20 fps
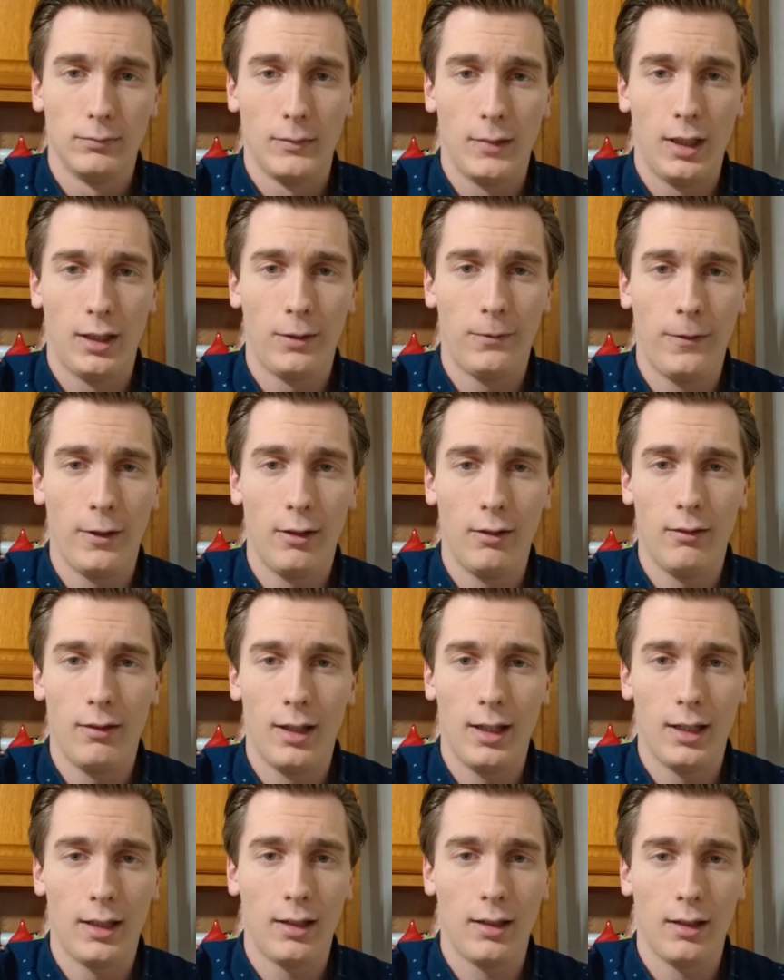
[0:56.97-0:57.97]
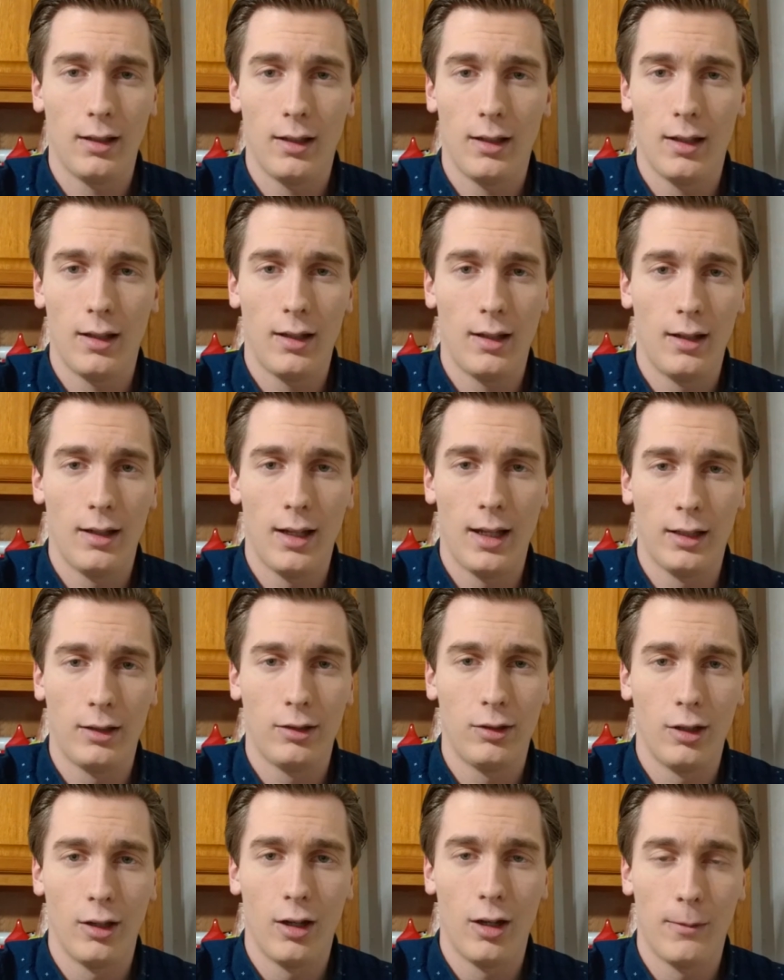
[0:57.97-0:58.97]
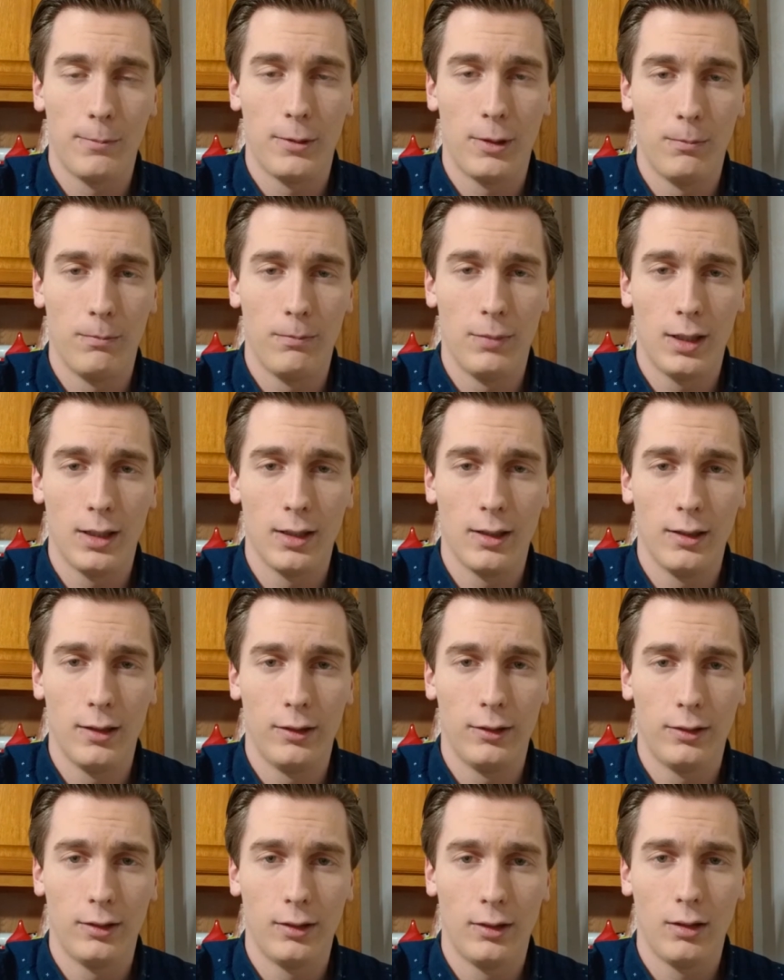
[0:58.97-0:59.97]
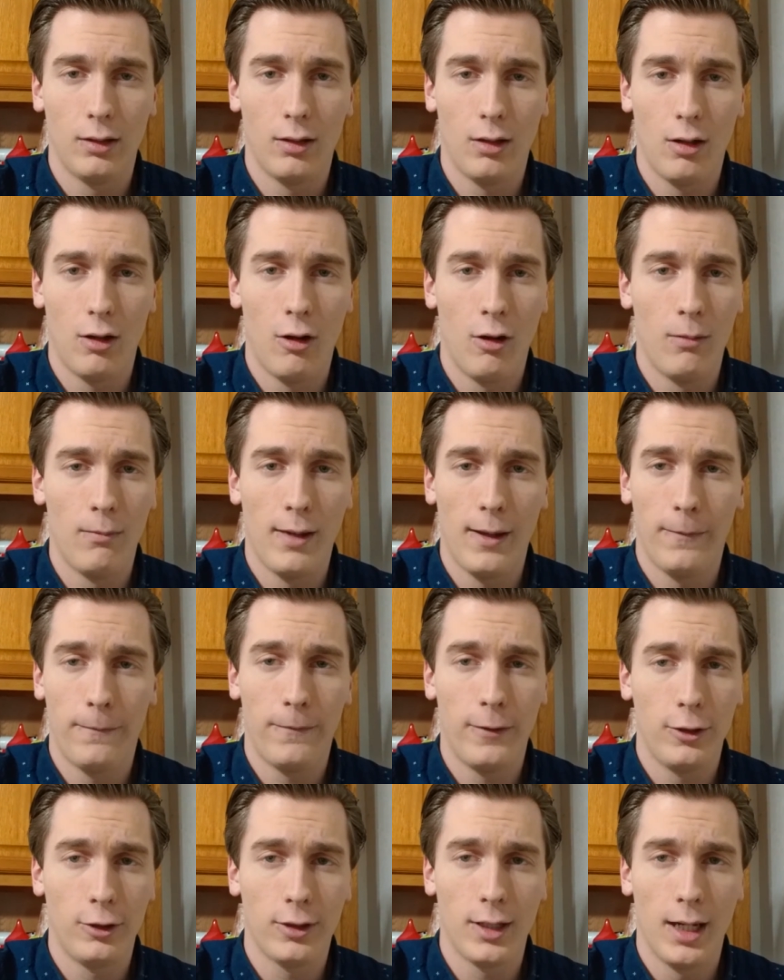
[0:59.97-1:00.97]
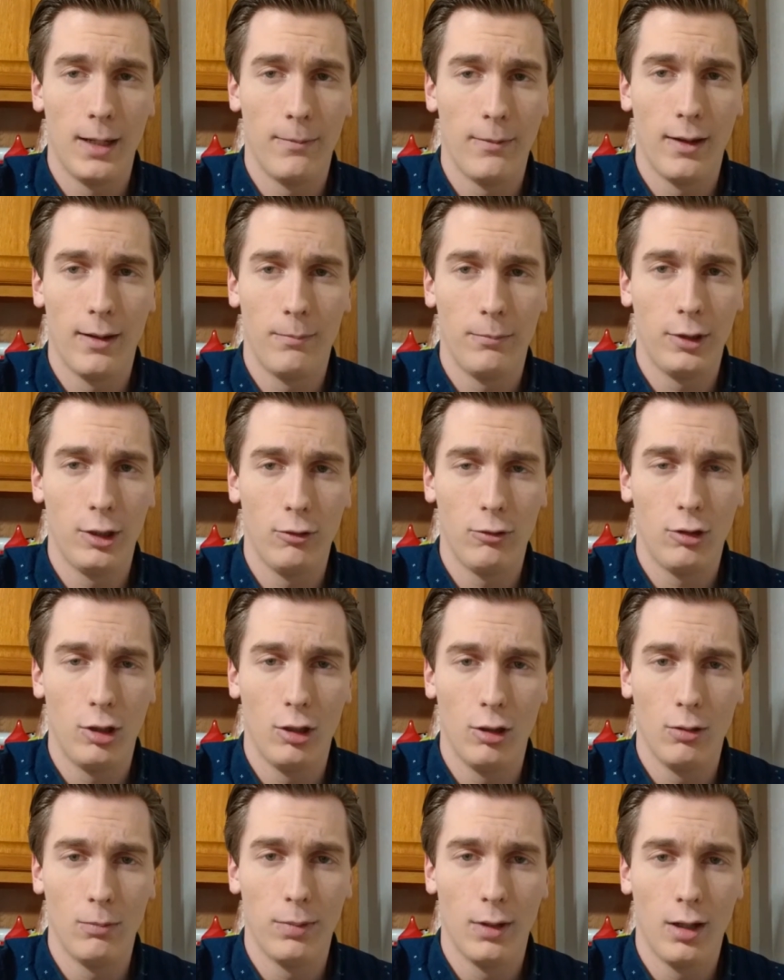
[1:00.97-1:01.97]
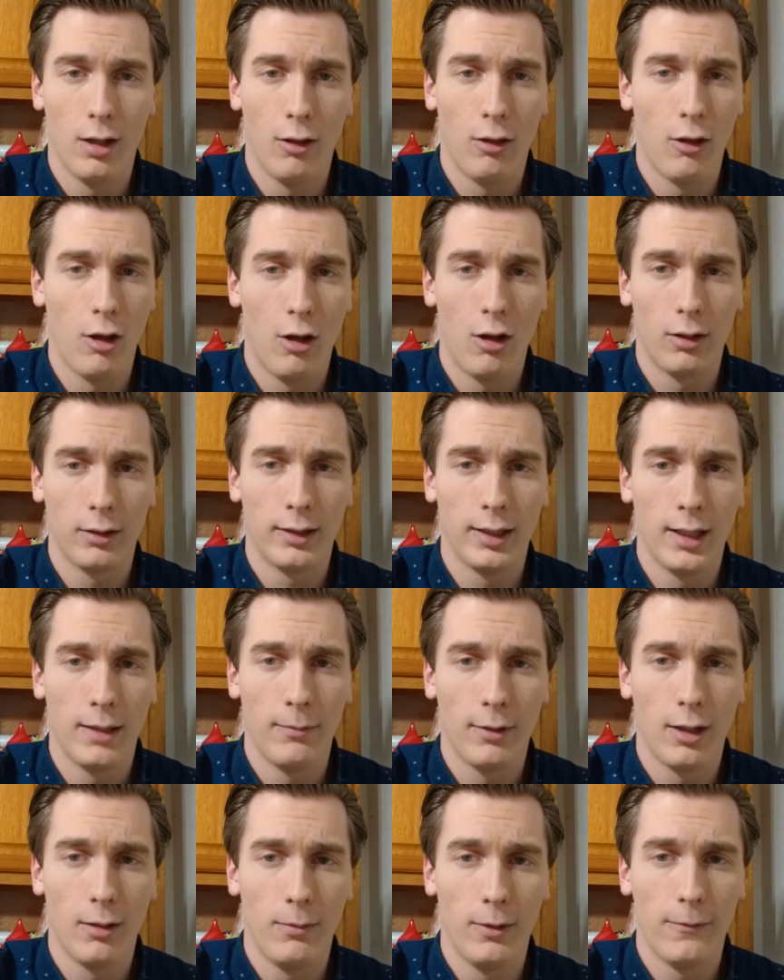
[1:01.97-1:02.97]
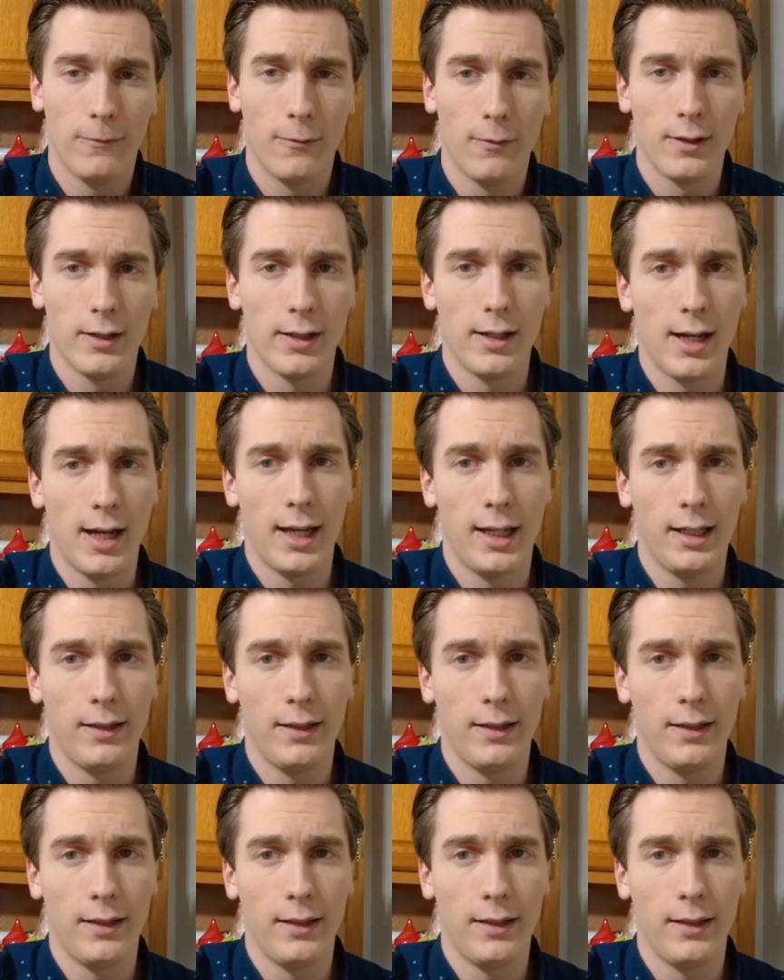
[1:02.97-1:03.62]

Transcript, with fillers: it's feeling like that's the option because all my friends gave up YouTube a long time ago before I